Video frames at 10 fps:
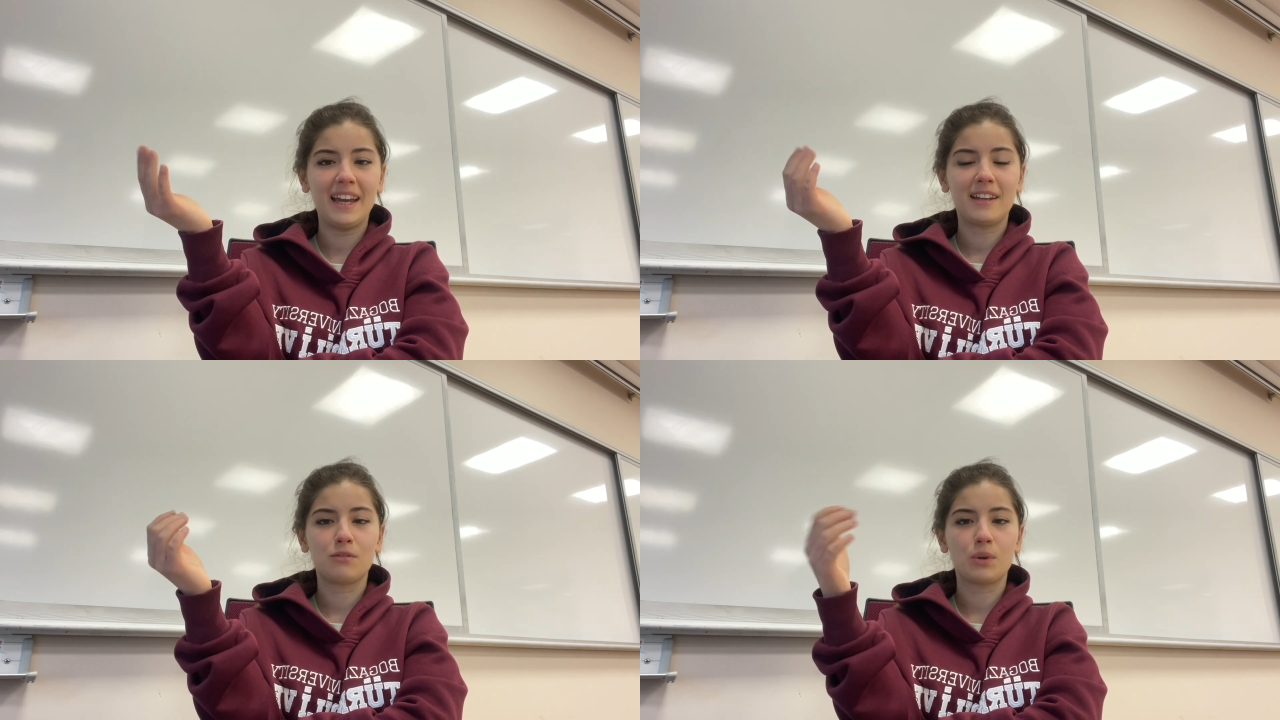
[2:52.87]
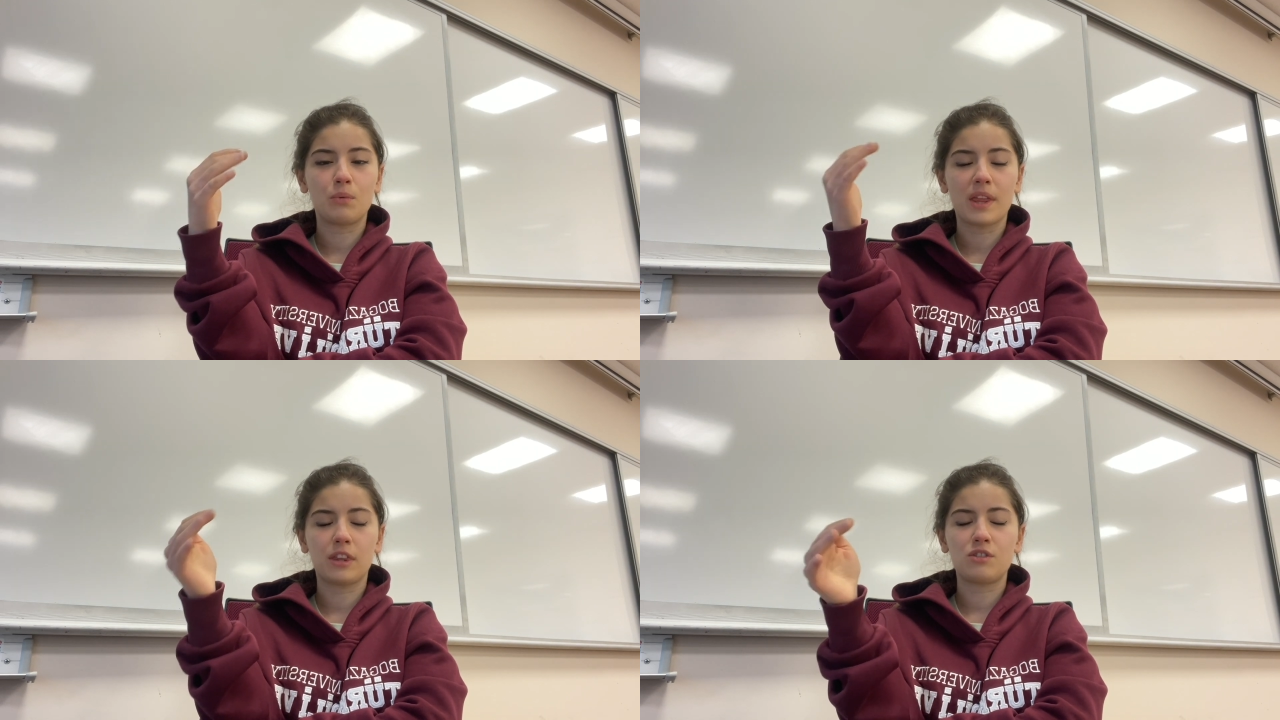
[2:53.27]
and we
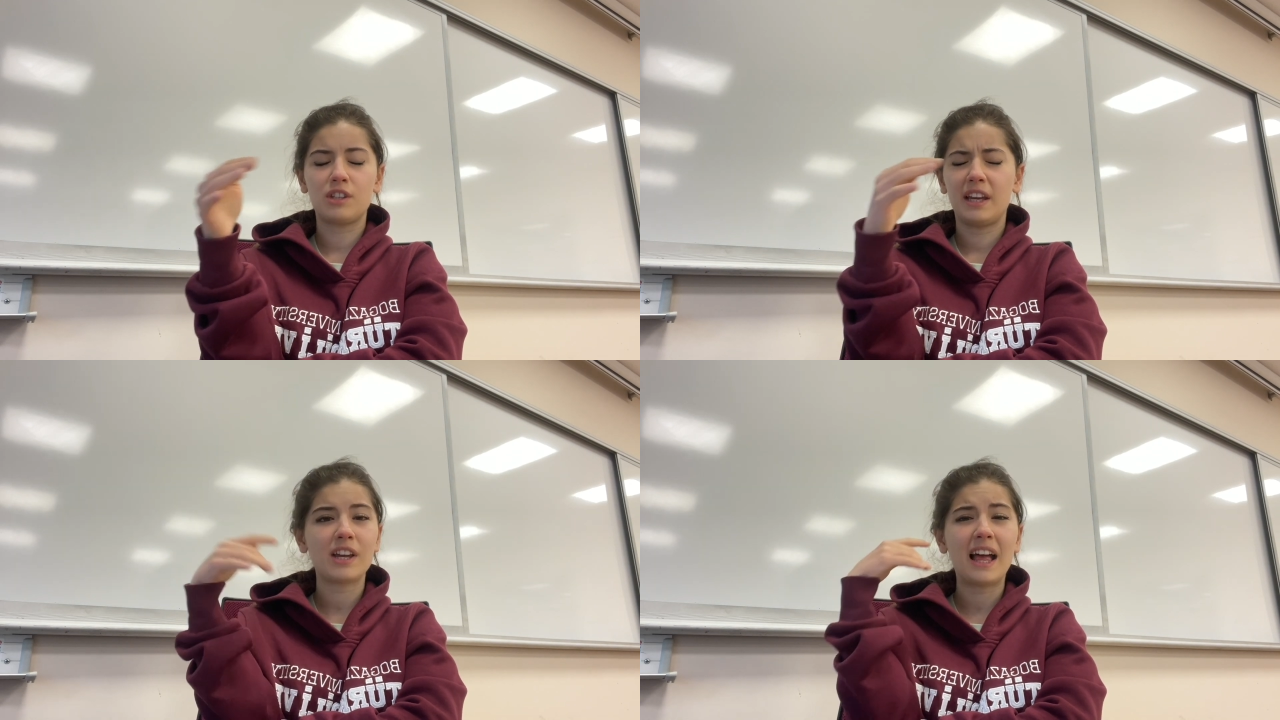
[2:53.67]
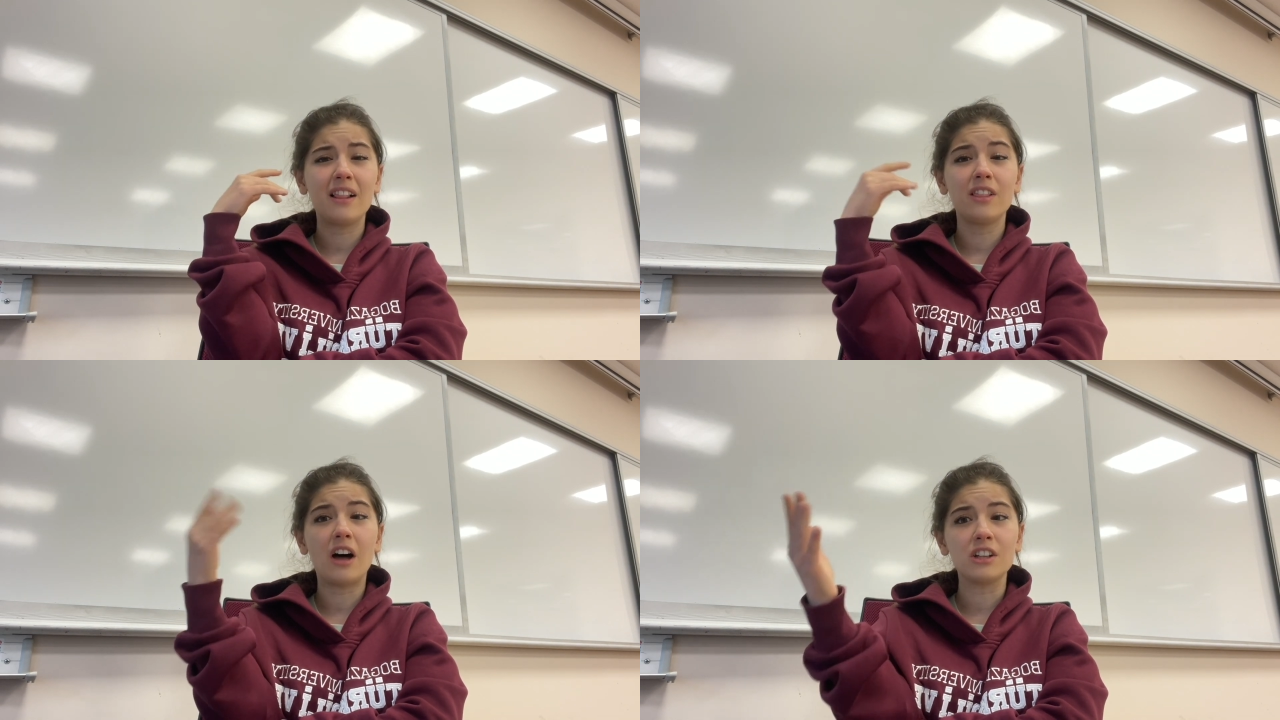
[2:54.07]
went to see a
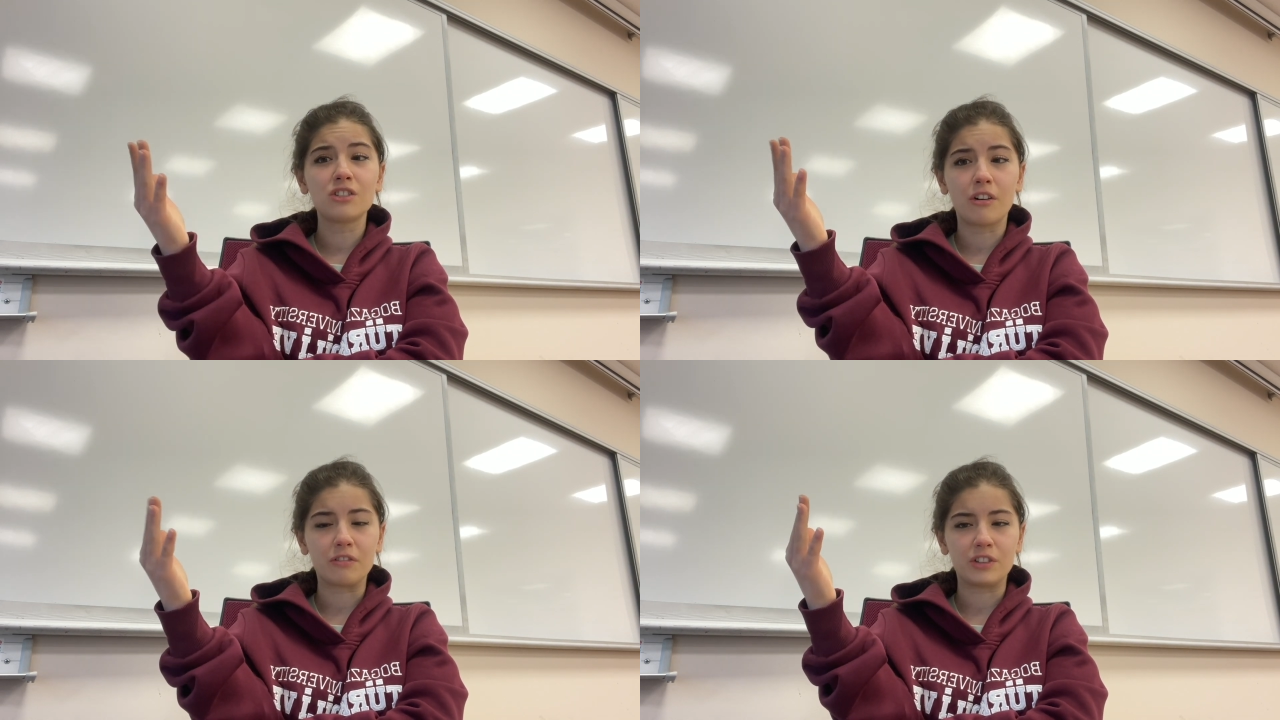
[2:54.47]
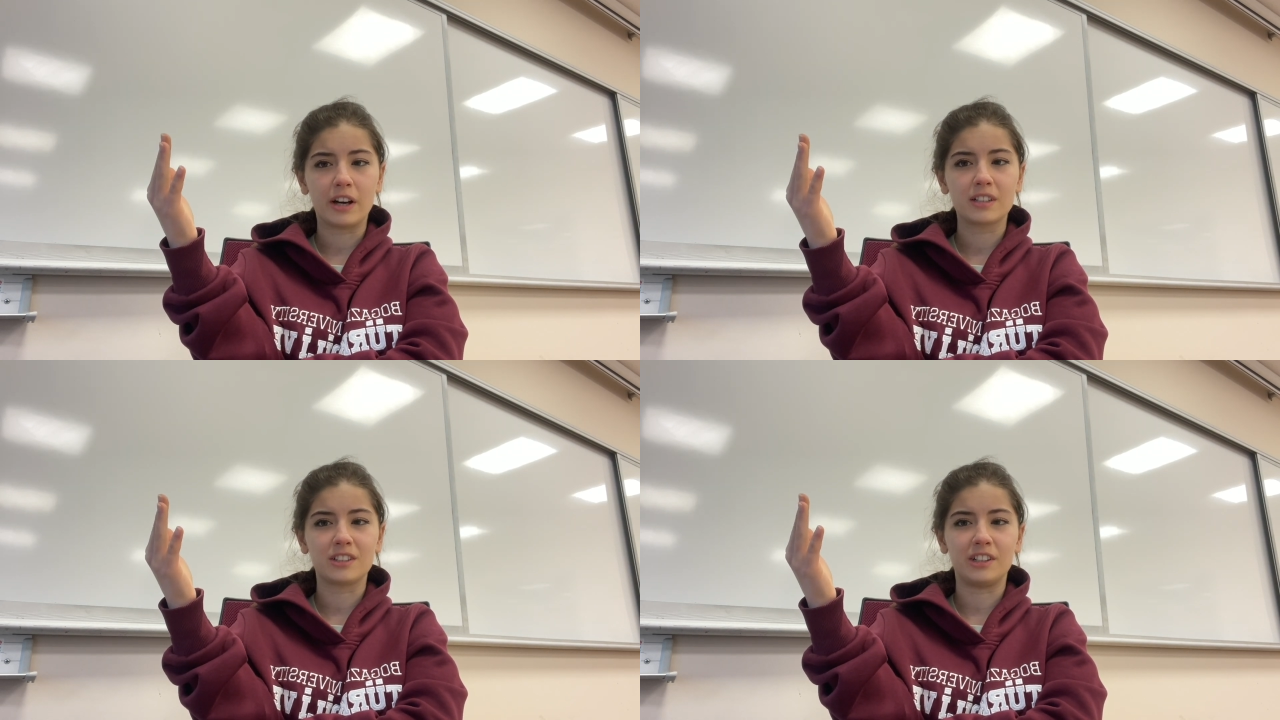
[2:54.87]
lot of
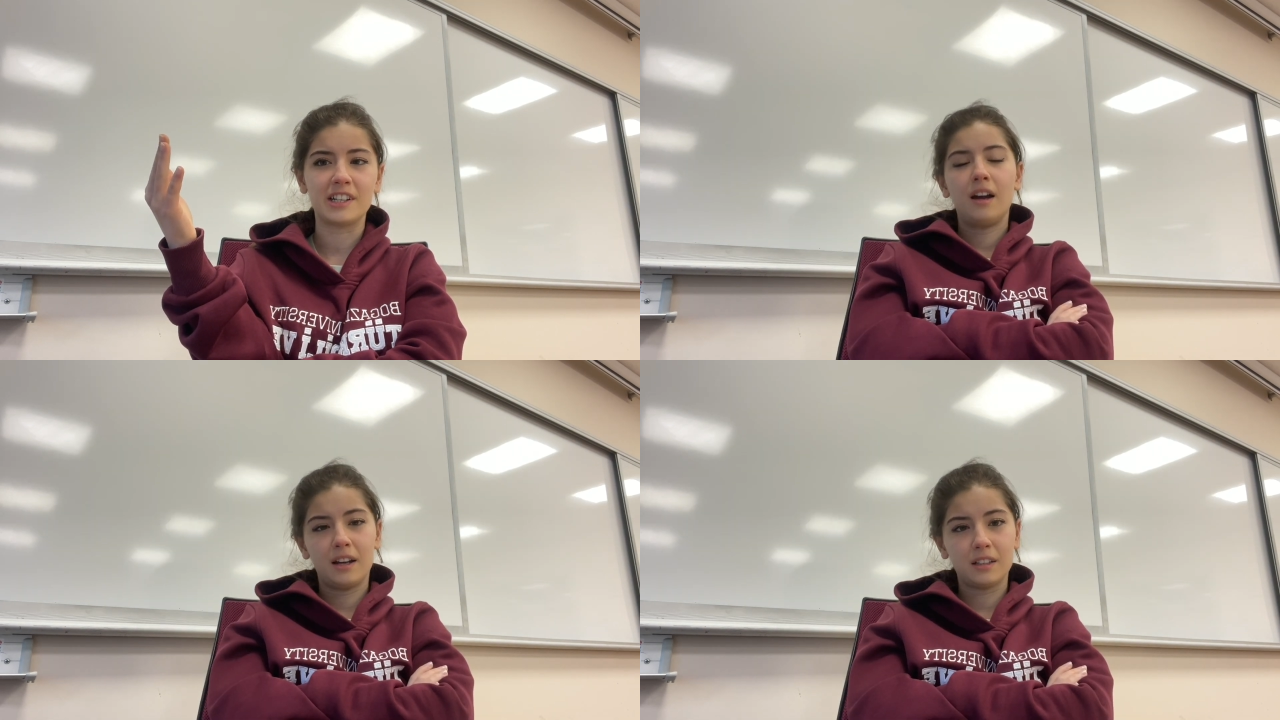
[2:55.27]
doctors, and